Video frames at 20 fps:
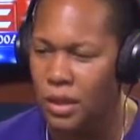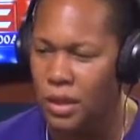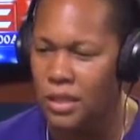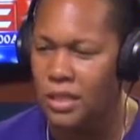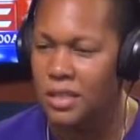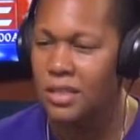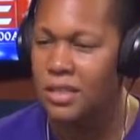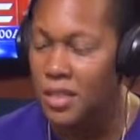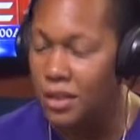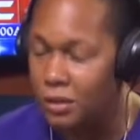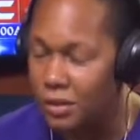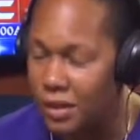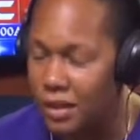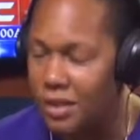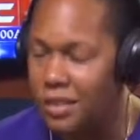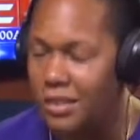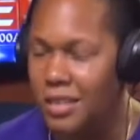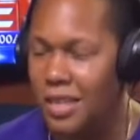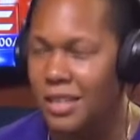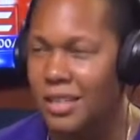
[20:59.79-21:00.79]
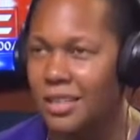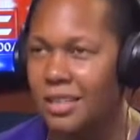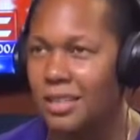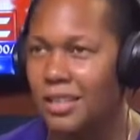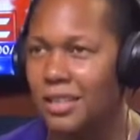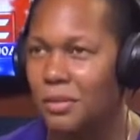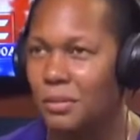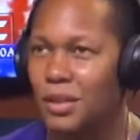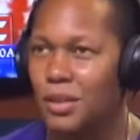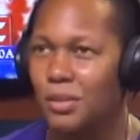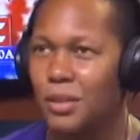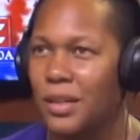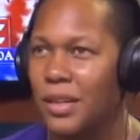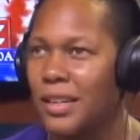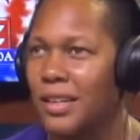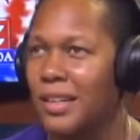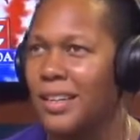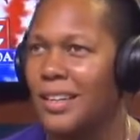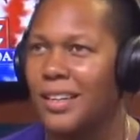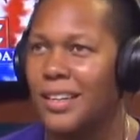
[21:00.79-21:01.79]
synchronization
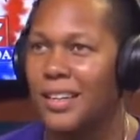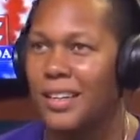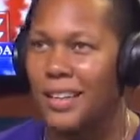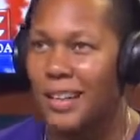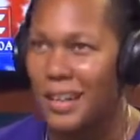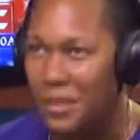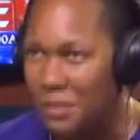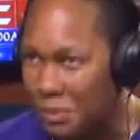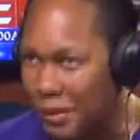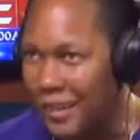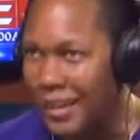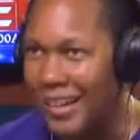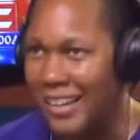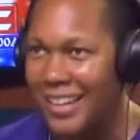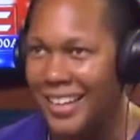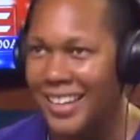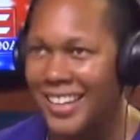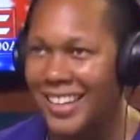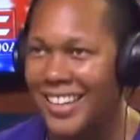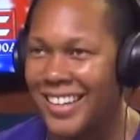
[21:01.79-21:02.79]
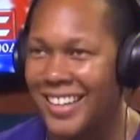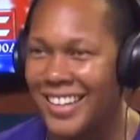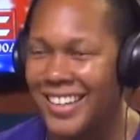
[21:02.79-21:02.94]
between gut, brain, and